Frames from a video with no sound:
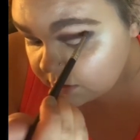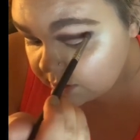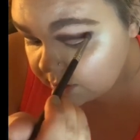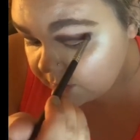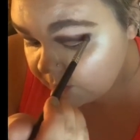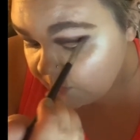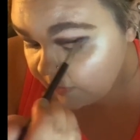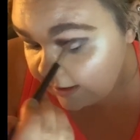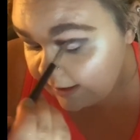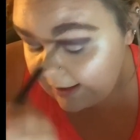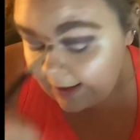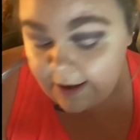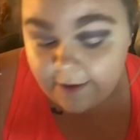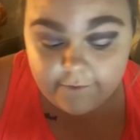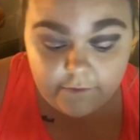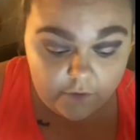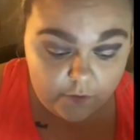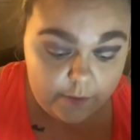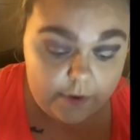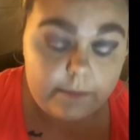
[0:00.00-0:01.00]
Why have
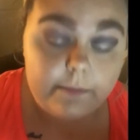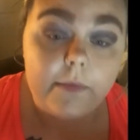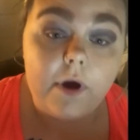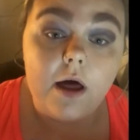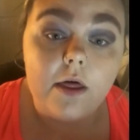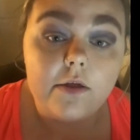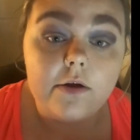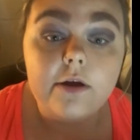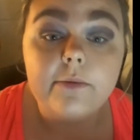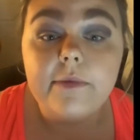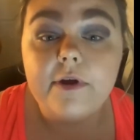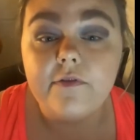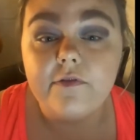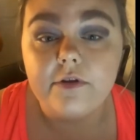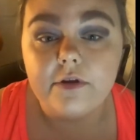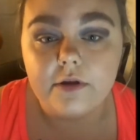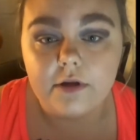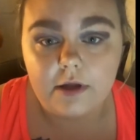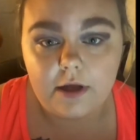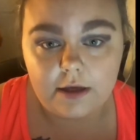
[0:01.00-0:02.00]
you been bothering me for
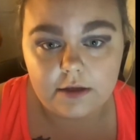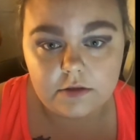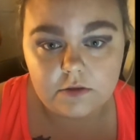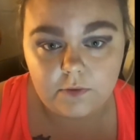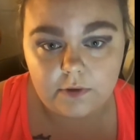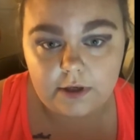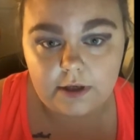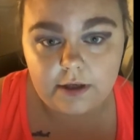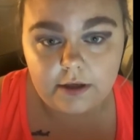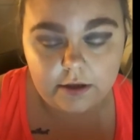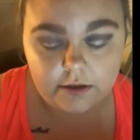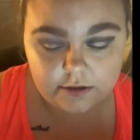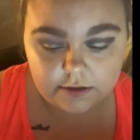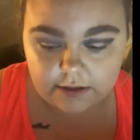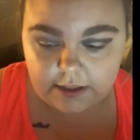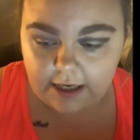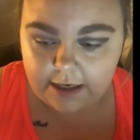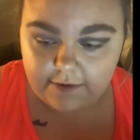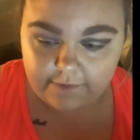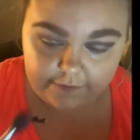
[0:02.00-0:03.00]
the last 20 years,
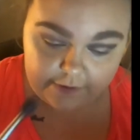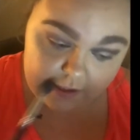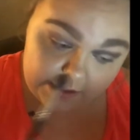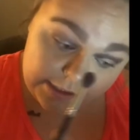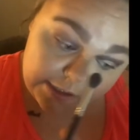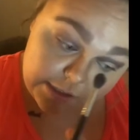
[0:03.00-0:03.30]
kind of thing, you